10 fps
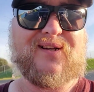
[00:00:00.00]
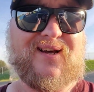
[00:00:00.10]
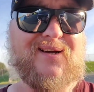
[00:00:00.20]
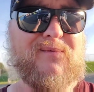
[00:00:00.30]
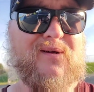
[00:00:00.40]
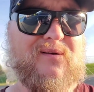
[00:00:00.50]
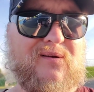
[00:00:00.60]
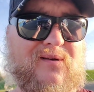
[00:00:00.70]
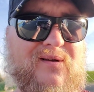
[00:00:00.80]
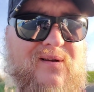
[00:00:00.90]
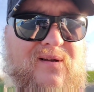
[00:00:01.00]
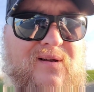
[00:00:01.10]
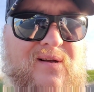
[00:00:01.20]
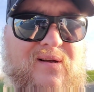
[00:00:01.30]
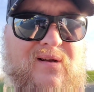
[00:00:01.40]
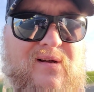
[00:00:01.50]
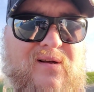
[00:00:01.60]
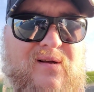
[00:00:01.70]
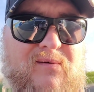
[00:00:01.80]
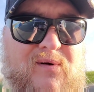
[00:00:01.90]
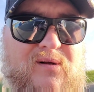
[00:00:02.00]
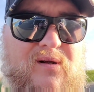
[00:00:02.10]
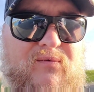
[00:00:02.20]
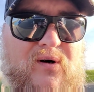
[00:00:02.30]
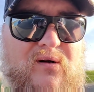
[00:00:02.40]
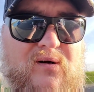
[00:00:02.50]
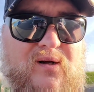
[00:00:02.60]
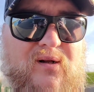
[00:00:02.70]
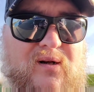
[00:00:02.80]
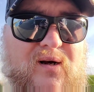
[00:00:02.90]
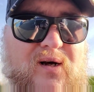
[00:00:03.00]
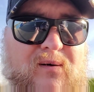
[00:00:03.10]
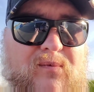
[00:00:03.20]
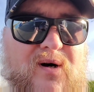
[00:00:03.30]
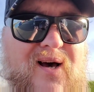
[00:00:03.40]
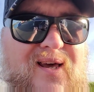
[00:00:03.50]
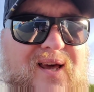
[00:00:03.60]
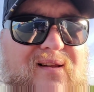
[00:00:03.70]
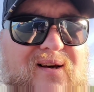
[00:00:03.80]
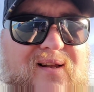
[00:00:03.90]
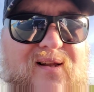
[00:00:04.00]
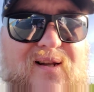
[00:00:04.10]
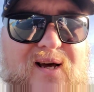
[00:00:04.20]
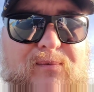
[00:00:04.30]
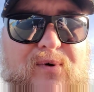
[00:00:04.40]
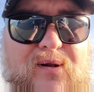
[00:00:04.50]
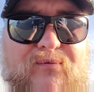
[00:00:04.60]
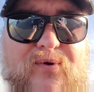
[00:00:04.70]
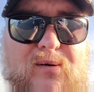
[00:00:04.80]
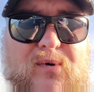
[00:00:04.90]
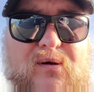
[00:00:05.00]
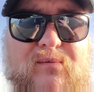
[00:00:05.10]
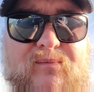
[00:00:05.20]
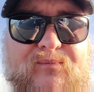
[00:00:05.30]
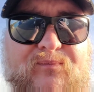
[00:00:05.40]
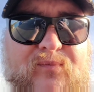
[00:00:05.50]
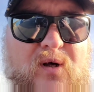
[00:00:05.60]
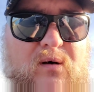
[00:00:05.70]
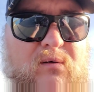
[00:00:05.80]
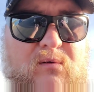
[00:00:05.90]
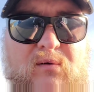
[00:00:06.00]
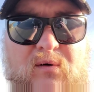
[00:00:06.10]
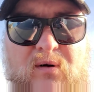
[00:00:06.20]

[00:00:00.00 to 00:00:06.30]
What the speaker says: What time is it? Let's see if I can look at the time. I can't look at the time while I'm filming. Oh.